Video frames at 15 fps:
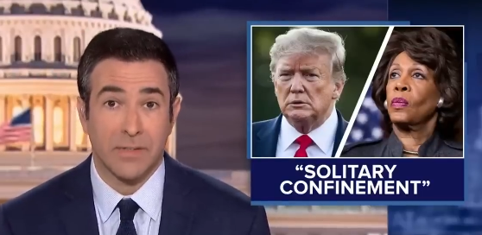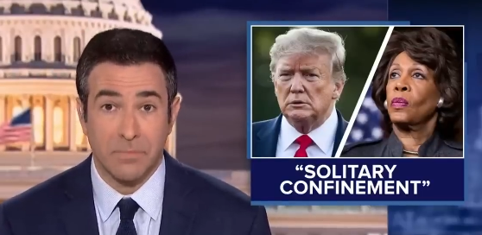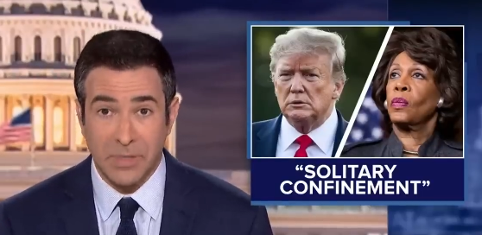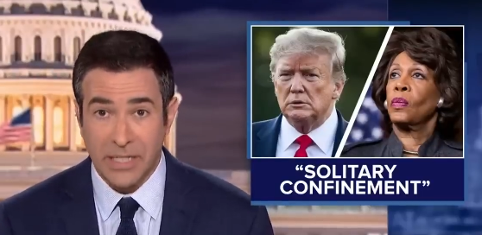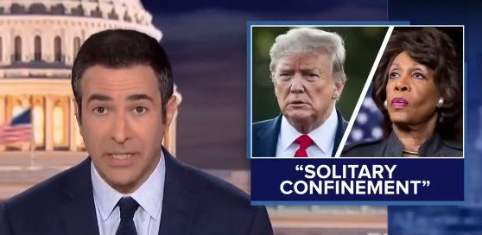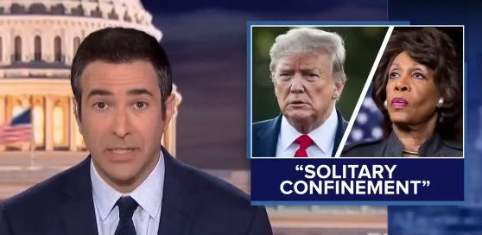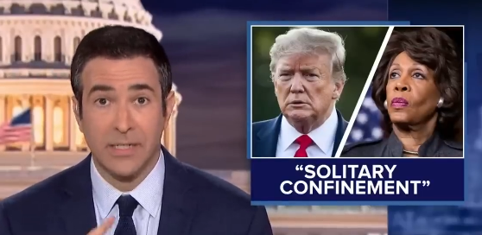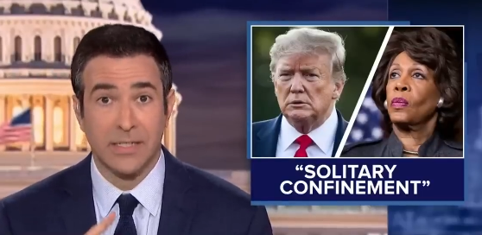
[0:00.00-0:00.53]

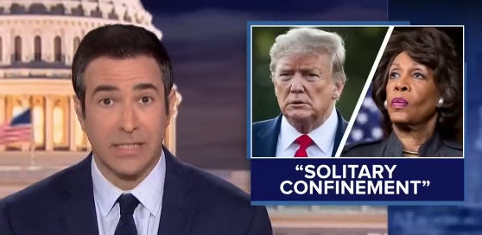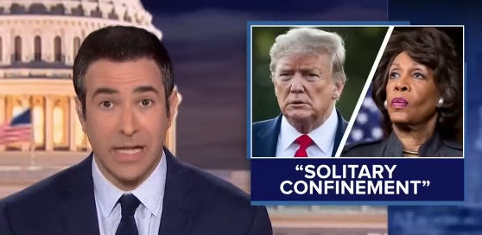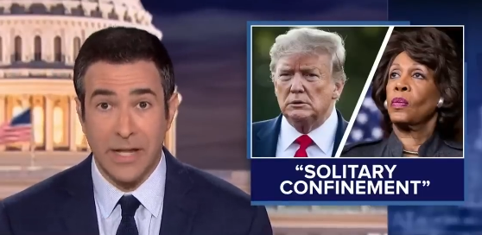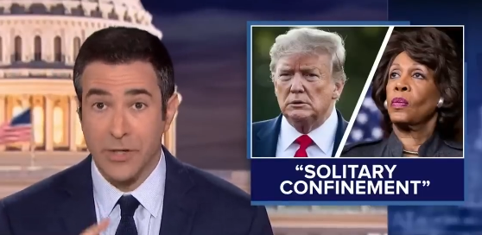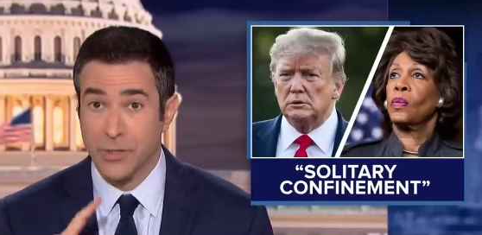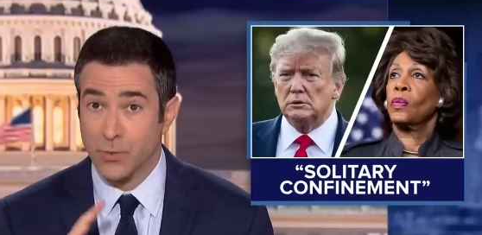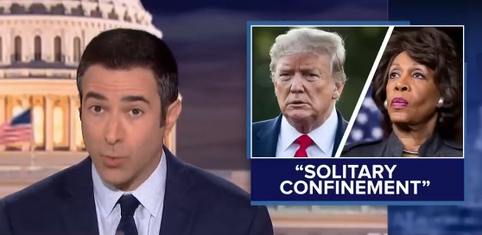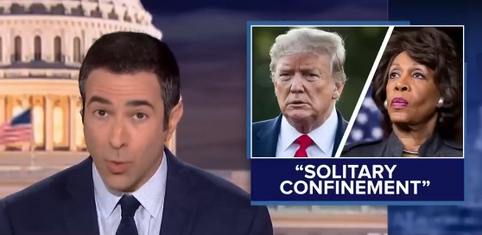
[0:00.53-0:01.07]
Speaker 1: Subpoenas,
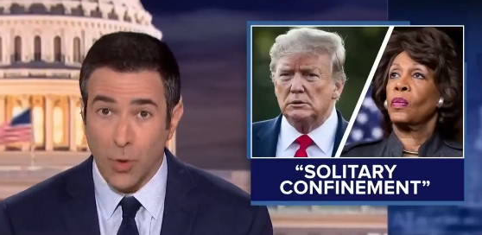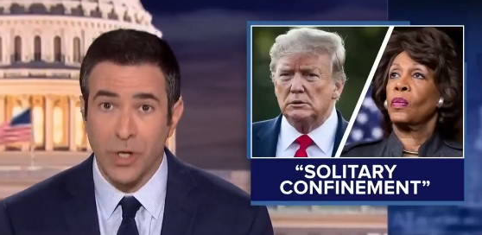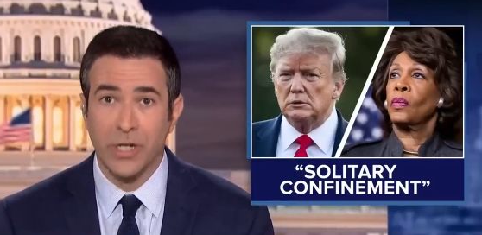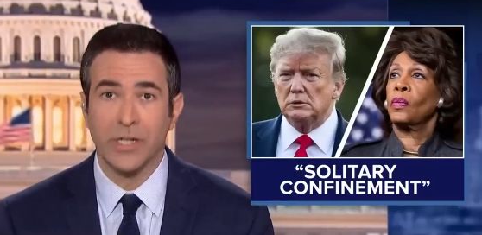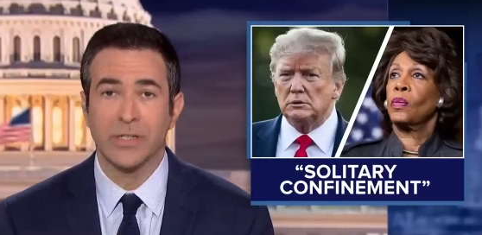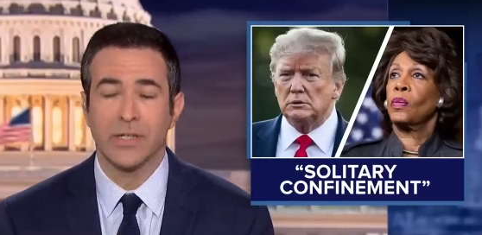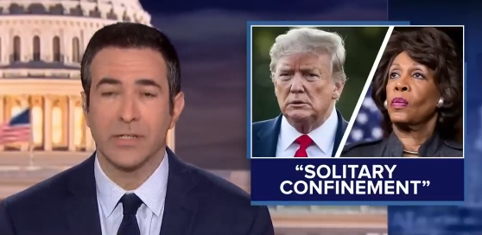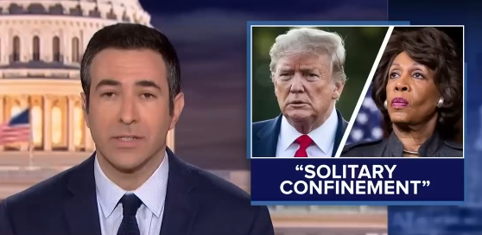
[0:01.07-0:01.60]
letters,
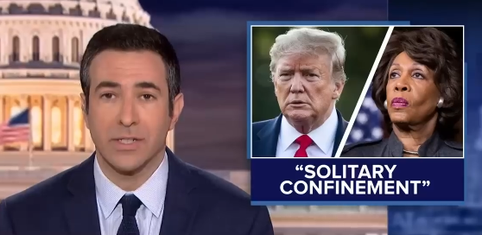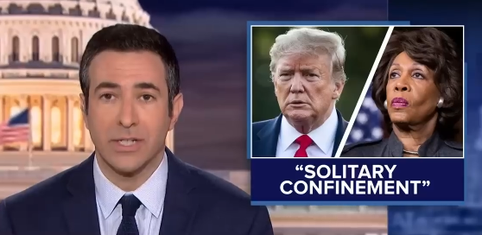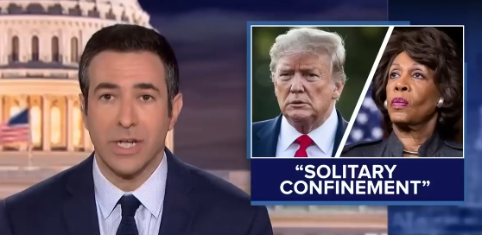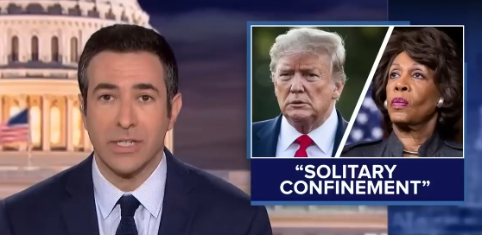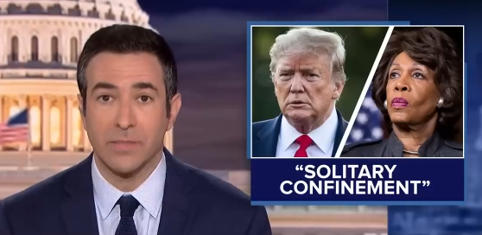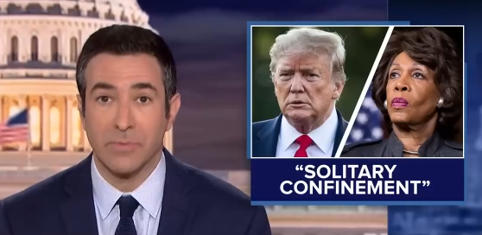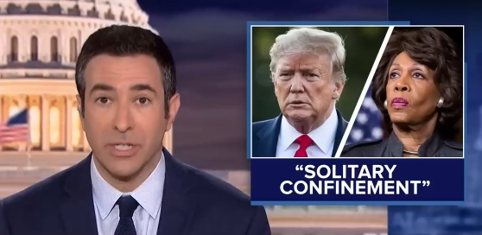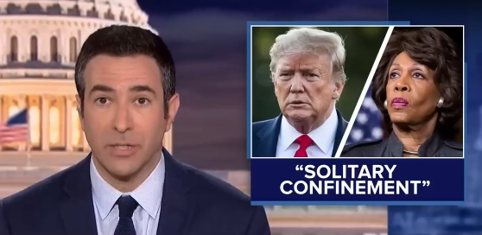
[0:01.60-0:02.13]
warnings that
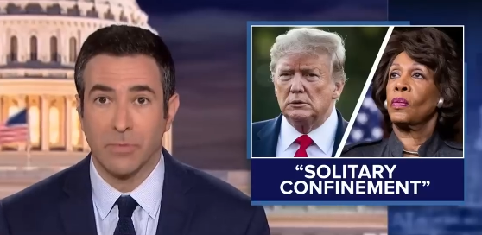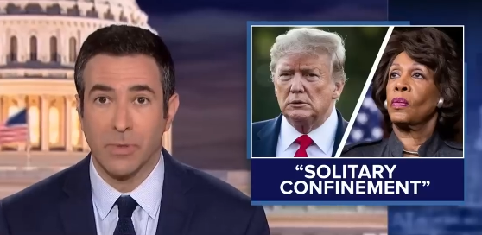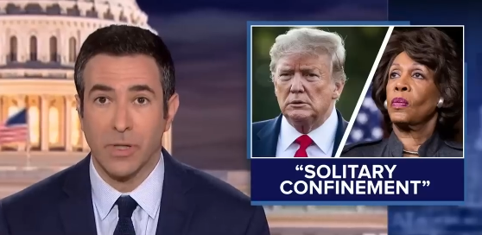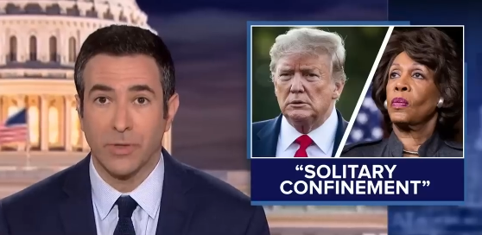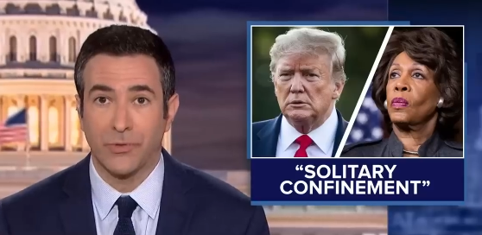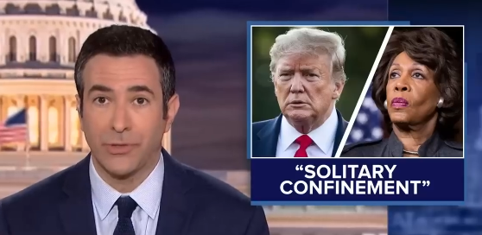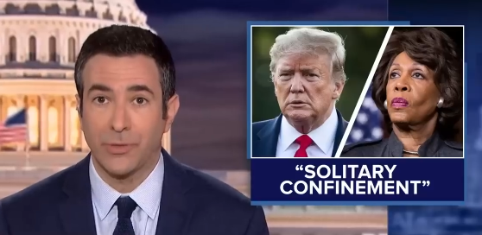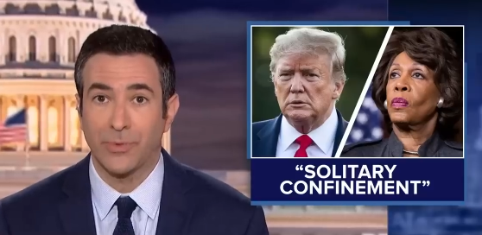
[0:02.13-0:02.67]
suggest Speaker
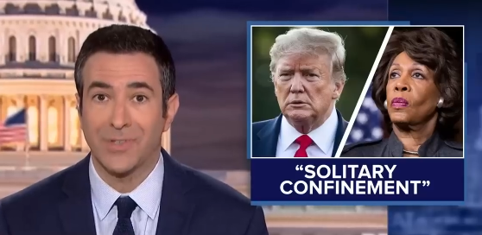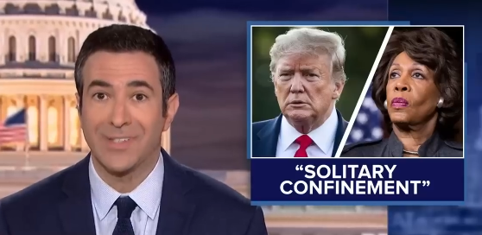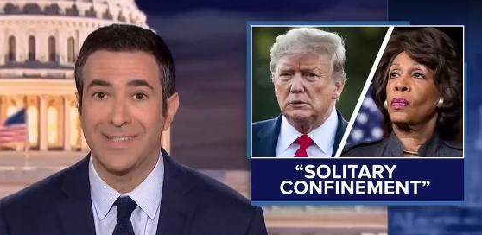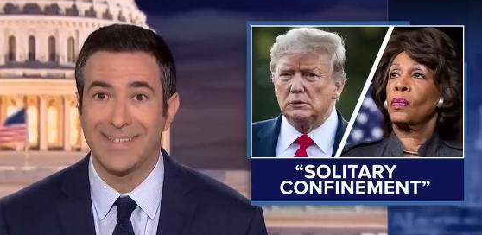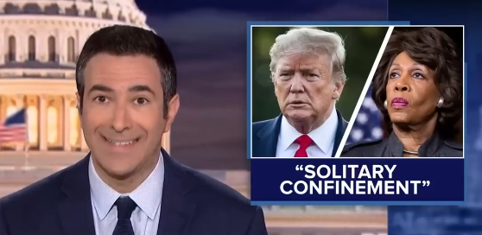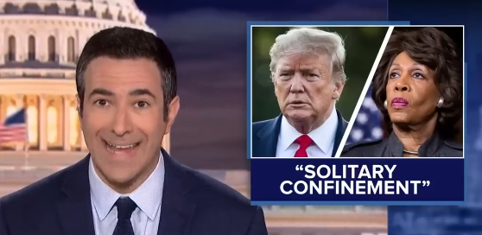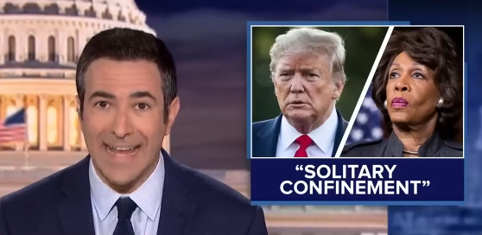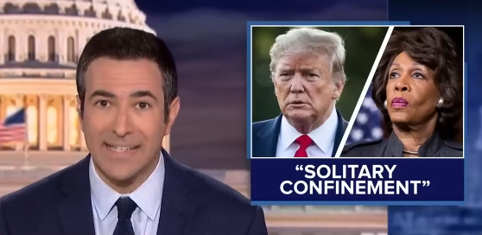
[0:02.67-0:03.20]
Pelosi was
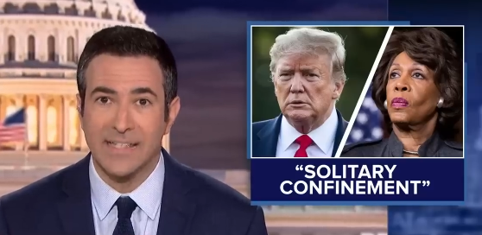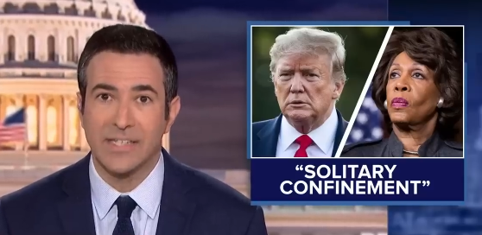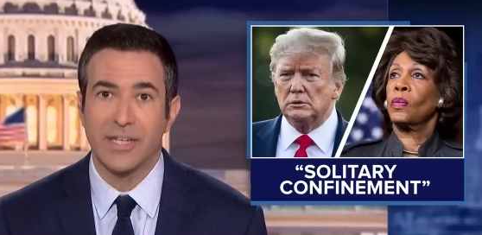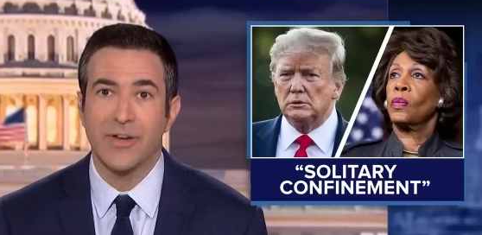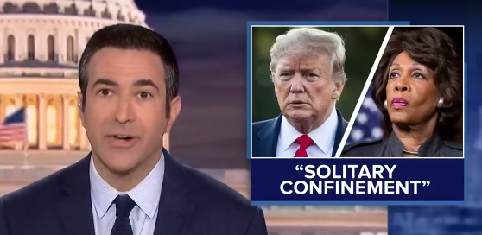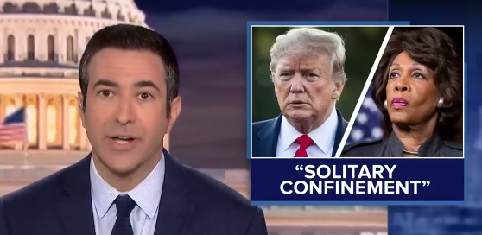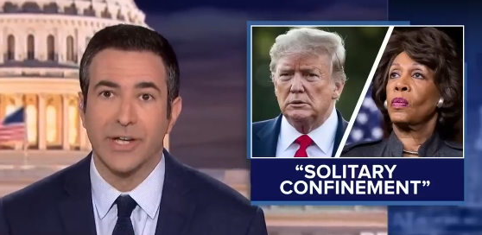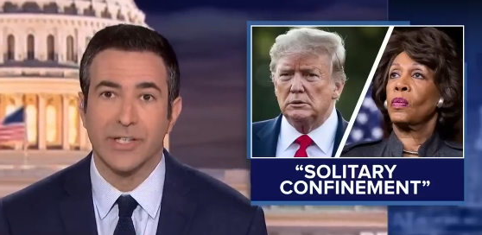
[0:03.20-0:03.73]
dead
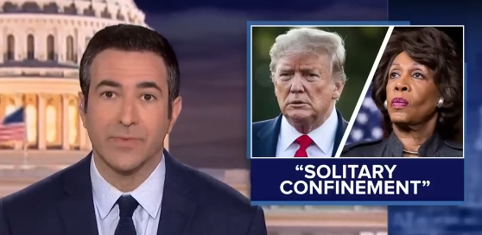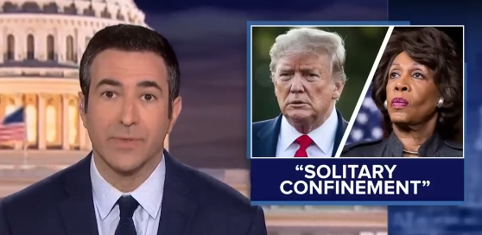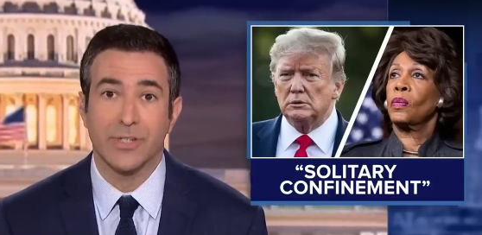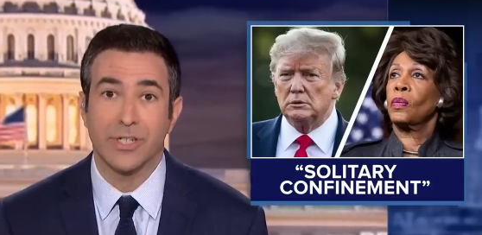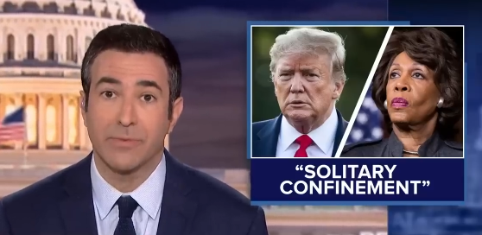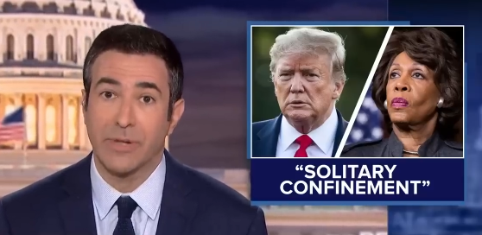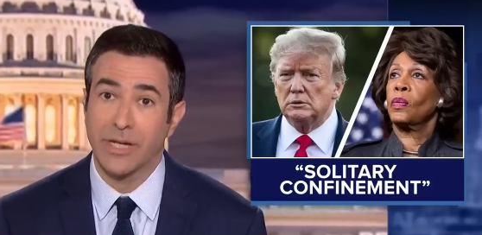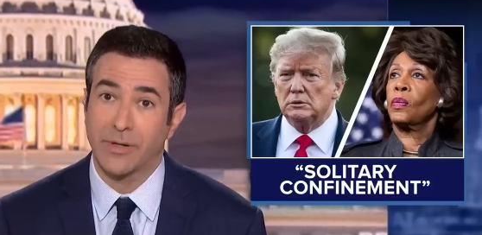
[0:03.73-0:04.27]
serious
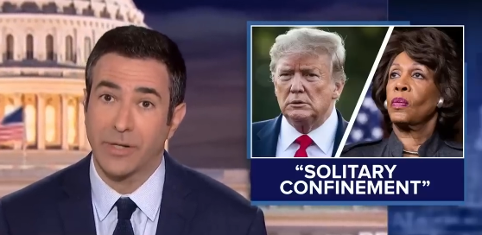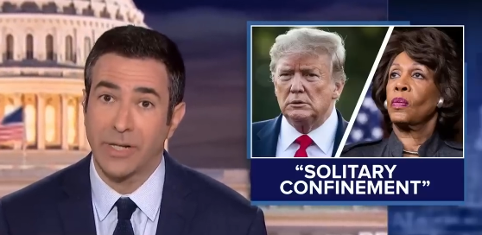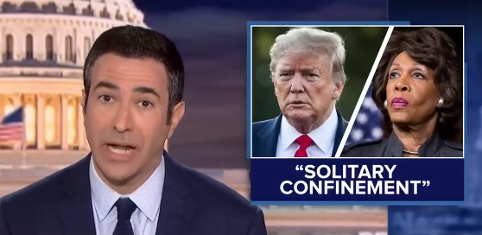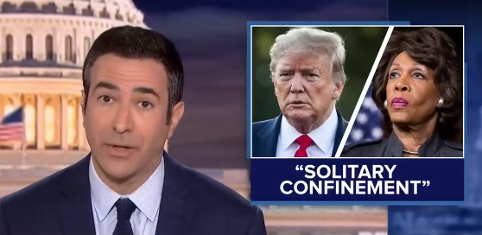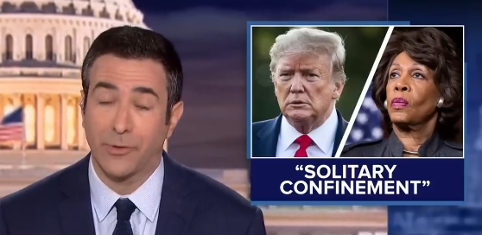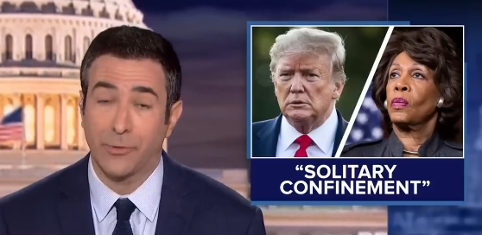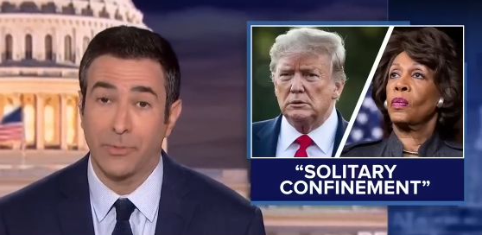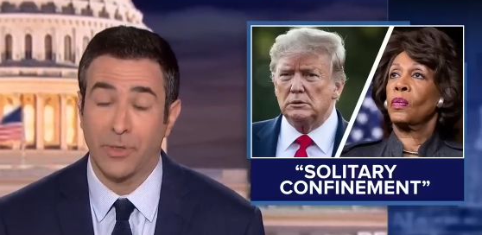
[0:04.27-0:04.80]
when she made her
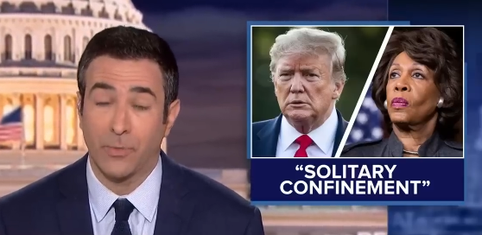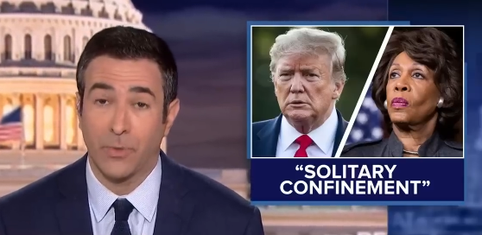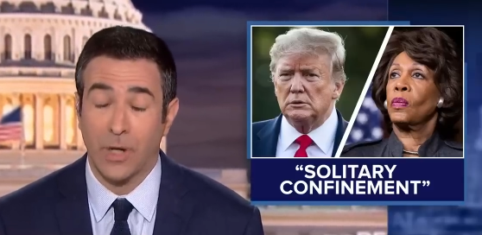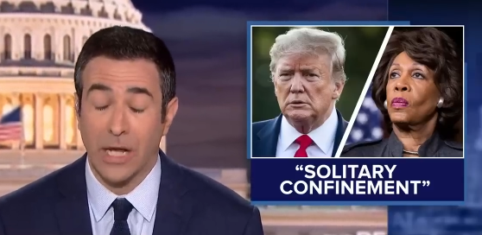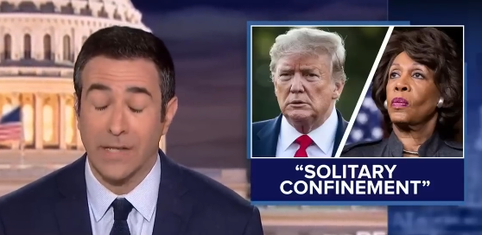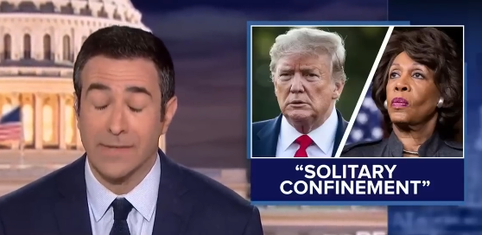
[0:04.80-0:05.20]
announcement